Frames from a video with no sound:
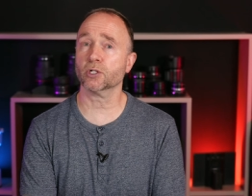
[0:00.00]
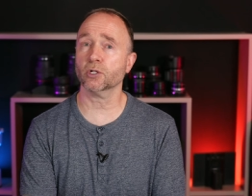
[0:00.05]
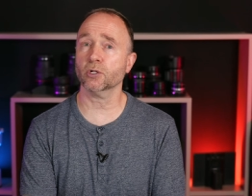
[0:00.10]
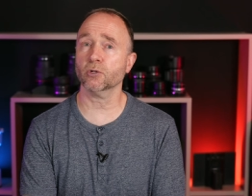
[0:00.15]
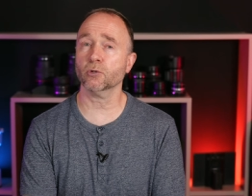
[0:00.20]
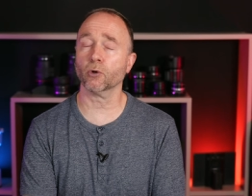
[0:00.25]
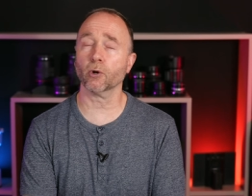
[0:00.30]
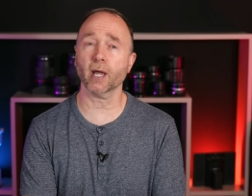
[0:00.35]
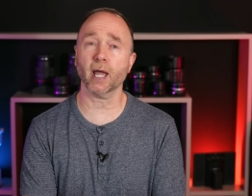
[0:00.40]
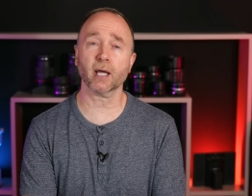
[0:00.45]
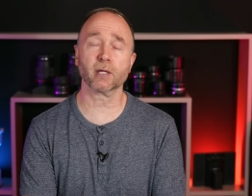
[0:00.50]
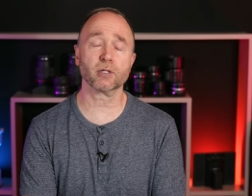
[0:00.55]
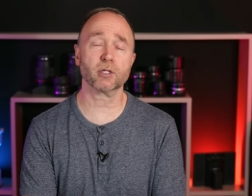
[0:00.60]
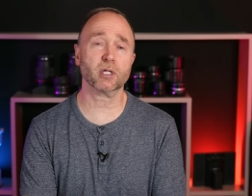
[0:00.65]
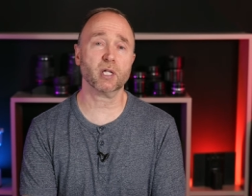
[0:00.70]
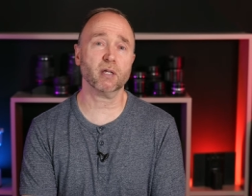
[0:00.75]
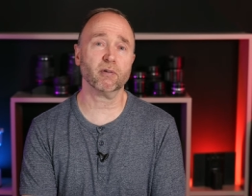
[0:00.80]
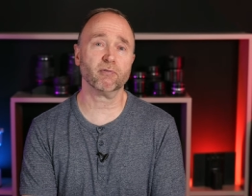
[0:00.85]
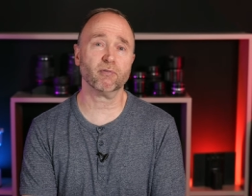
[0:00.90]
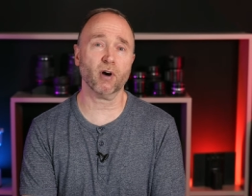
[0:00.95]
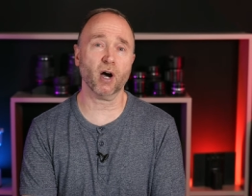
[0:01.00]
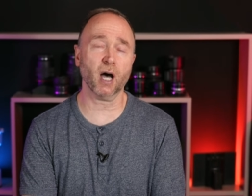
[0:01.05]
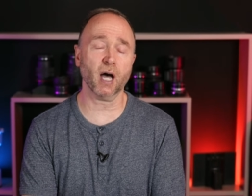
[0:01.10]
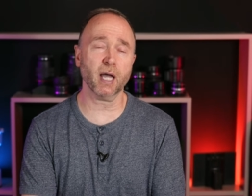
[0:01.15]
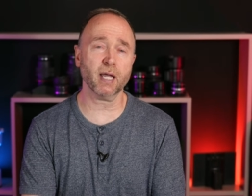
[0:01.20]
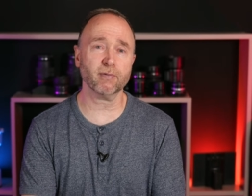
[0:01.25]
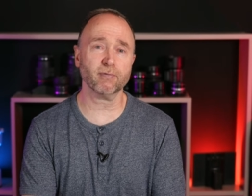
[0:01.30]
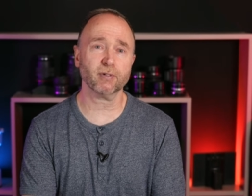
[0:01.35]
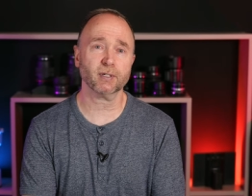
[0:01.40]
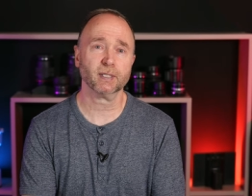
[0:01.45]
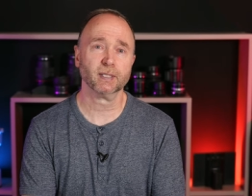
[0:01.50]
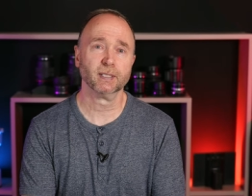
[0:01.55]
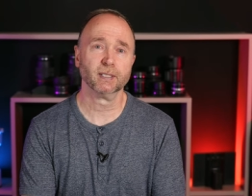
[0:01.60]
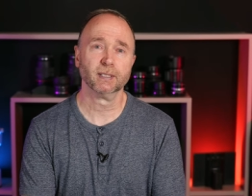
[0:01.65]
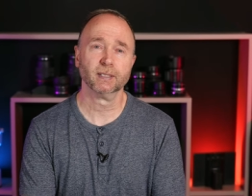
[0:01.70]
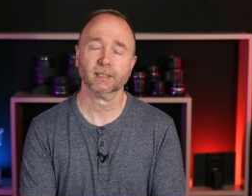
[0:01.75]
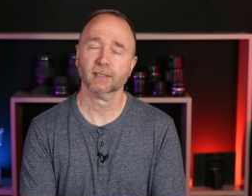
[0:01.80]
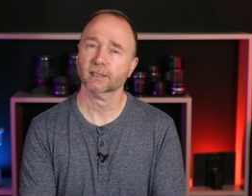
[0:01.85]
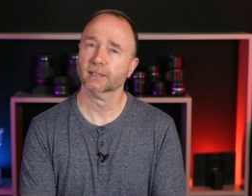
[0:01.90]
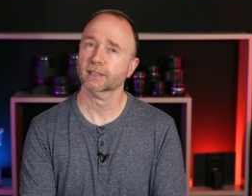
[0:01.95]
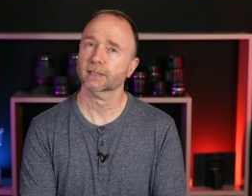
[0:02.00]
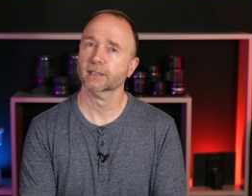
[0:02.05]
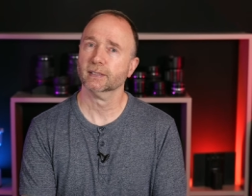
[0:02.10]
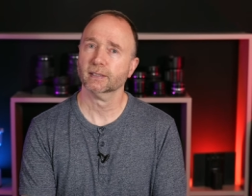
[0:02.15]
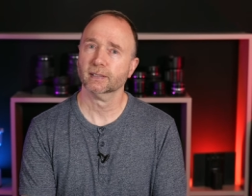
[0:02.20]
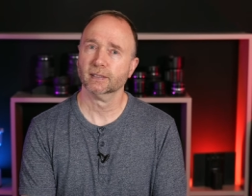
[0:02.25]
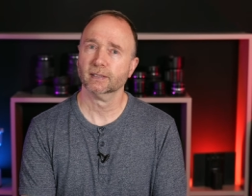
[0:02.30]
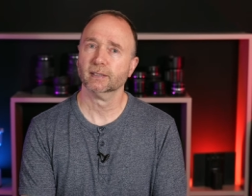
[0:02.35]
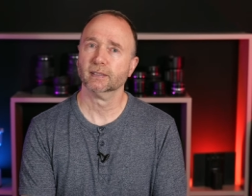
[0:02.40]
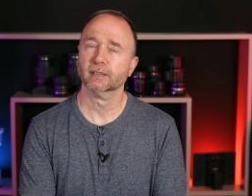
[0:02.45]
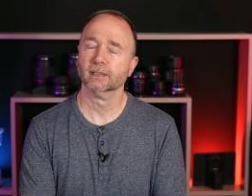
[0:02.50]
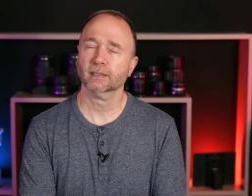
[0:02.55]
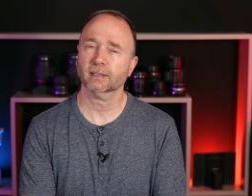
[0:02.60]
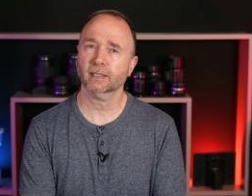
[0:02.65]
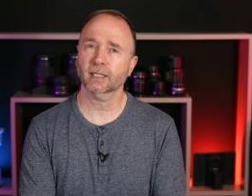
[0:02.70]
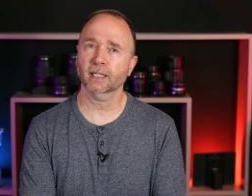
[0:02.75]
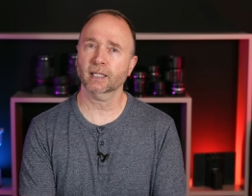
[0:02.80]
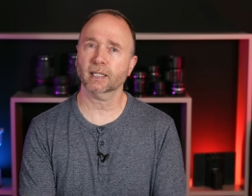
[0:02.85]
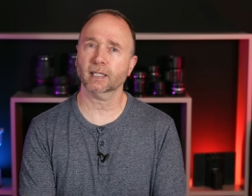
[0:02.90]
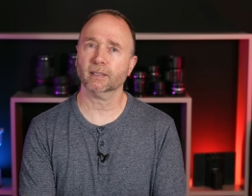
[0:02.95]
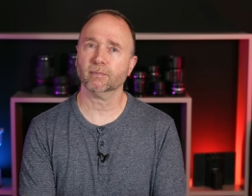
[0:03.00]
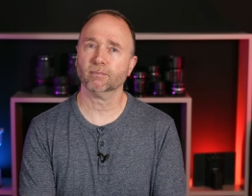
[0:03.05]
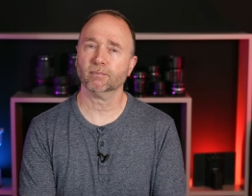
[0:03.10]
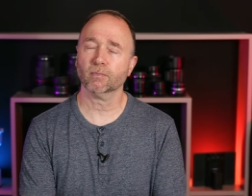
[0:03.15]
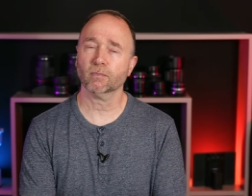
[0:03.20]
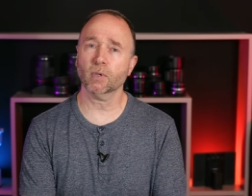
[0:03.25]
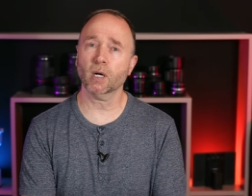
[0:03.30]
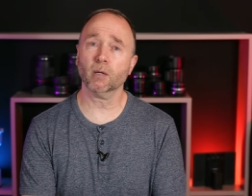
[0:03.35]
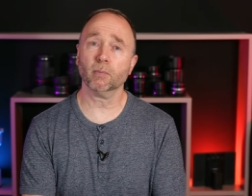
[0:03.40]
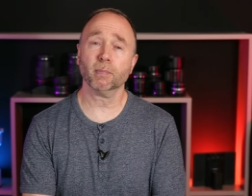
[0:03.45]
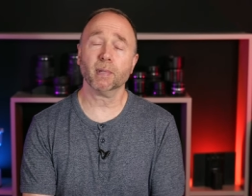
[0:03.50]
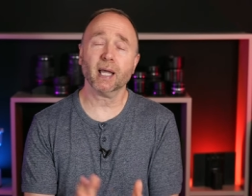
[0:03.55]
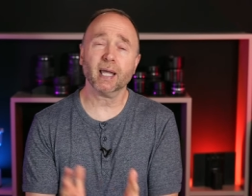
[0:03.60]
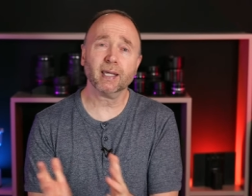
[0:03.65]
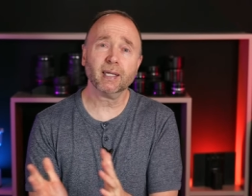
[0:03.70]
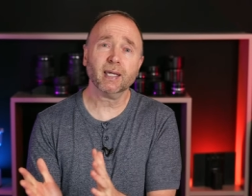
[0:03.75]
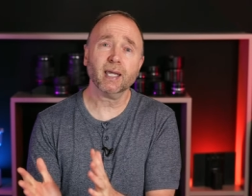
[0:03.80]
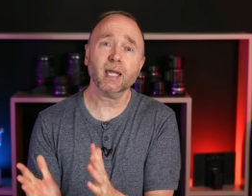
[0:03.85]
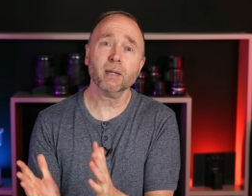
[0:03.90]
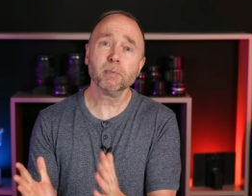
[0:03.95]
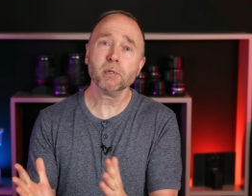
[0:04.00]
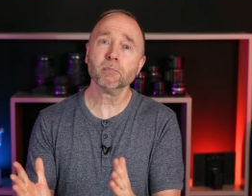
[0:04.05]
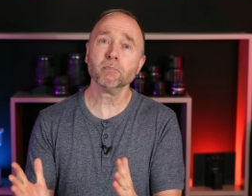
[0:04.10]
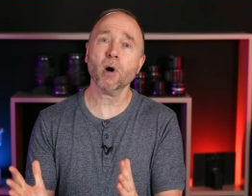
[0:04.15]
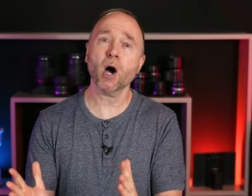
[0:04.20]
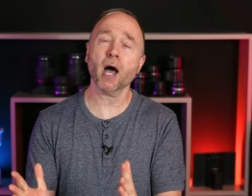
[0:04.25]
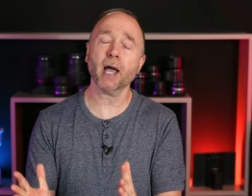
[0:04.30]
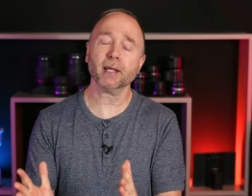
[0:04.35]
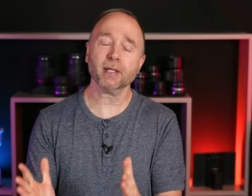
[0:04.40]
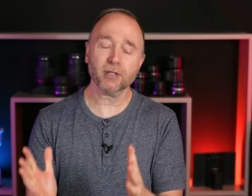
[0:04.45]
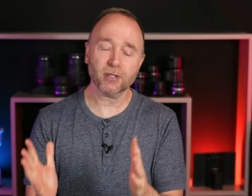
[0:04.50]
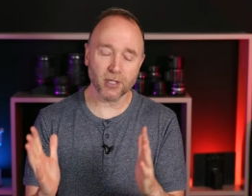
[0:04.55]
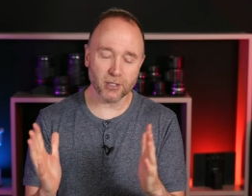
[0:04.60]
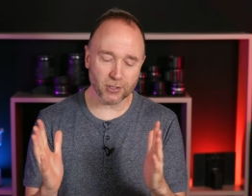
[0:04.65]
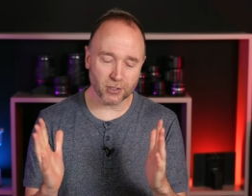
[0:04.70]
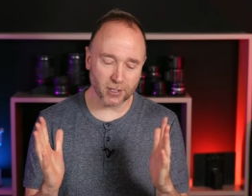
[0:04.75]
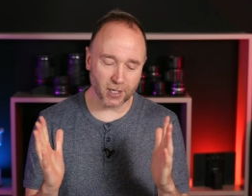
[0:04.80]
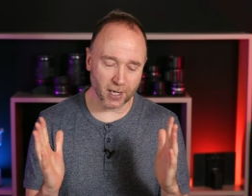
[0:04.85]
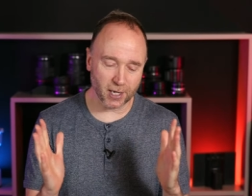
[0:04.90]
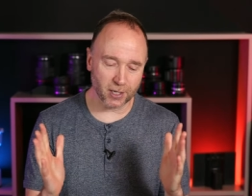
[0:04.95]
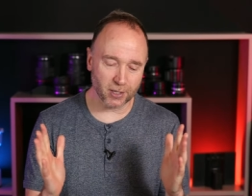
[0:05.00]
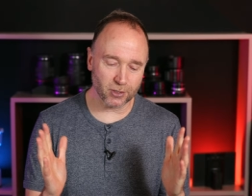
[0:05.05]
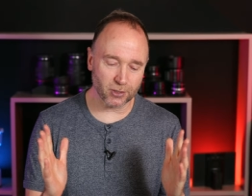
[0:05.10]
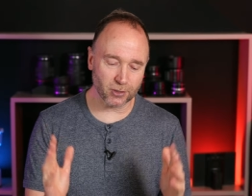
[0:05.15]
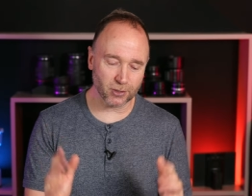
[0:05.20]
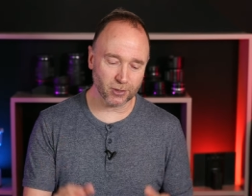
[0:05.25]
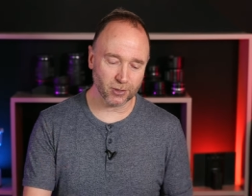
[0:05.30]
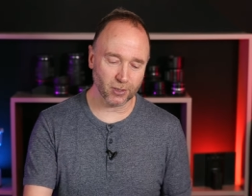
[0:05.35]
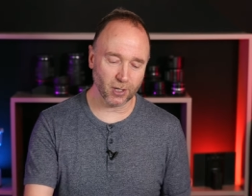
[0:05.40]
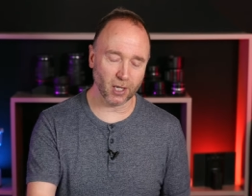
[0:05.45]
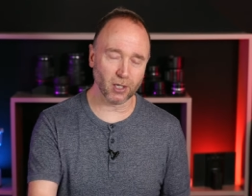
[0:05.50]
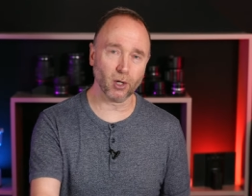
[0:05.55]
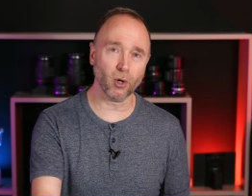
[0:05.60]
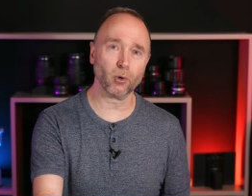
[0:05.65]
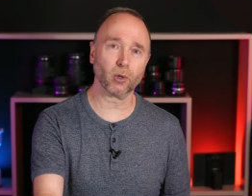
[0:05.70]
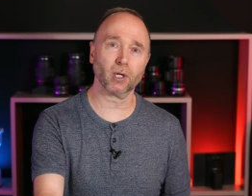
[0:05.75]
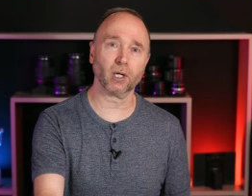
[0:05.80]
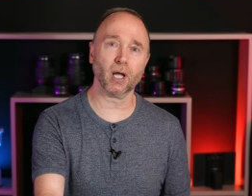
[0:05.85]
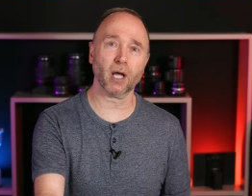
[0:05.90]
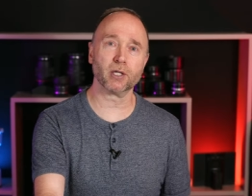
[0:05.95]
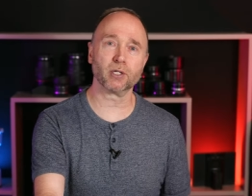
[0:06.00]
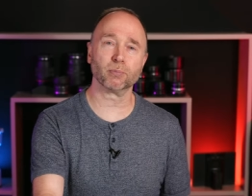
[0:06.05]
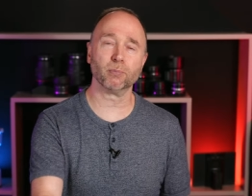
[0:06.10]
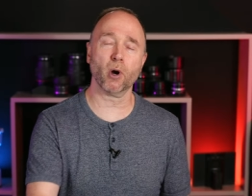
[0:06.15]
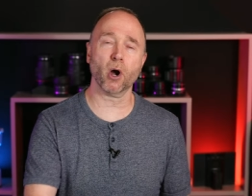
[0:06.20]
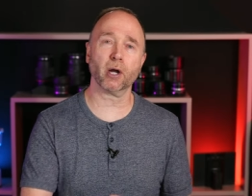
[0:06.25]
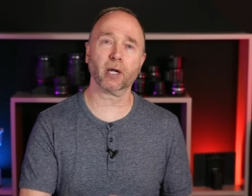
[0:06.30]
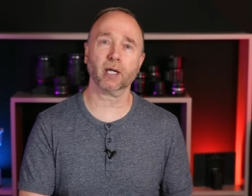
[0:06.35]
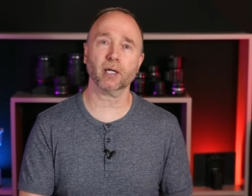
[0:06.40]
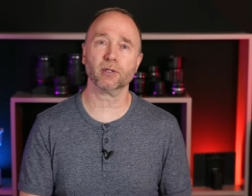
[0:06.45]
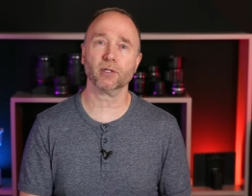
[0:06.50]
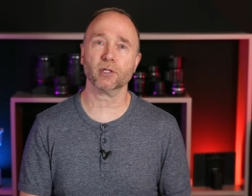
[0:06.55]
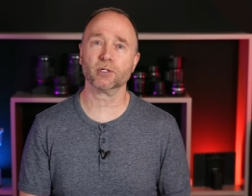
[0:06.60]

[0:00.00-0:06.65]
two or X T five. Yeah, well, and keep in mind, this is a localized market.